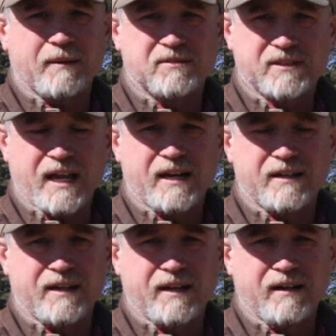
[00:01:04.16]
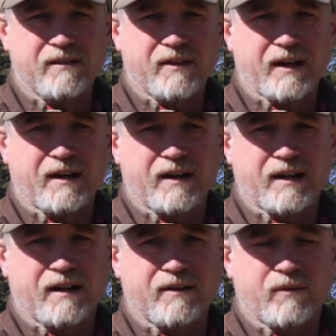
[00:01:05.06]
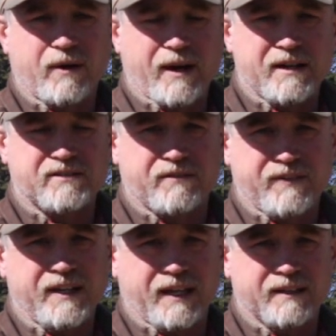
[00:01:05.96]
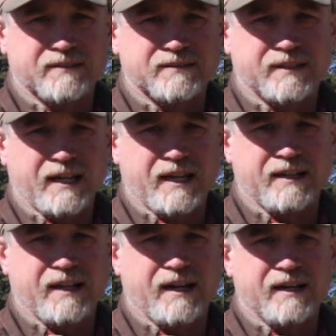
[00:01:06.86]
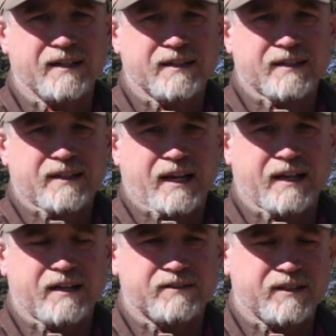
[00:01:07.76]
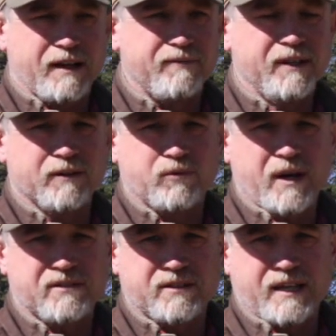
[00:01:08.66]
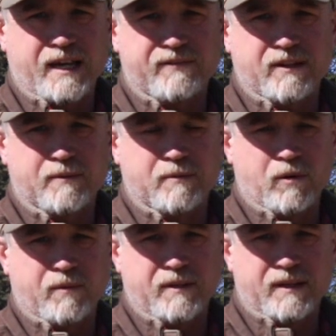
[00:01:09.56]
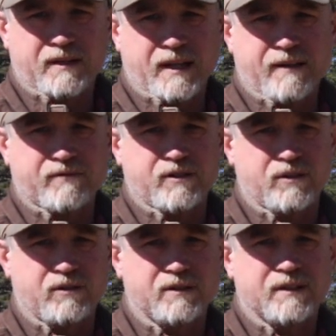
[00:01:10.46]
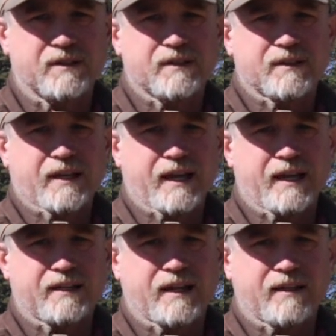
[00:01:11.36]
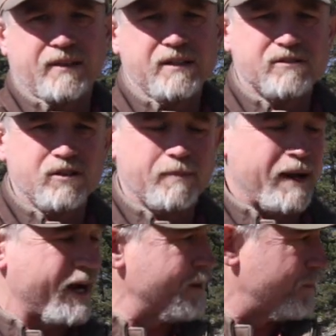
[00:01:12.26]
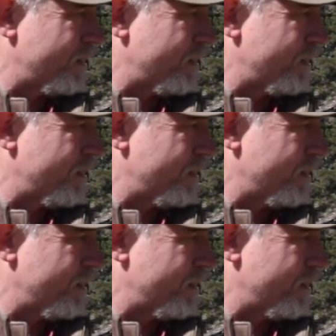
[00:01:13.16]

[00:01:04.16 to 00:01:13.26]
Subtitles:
and I'm standing near their as they're feeding. And because I feed them twice a day. I feed them in the morning and in the afternoon. And these two behind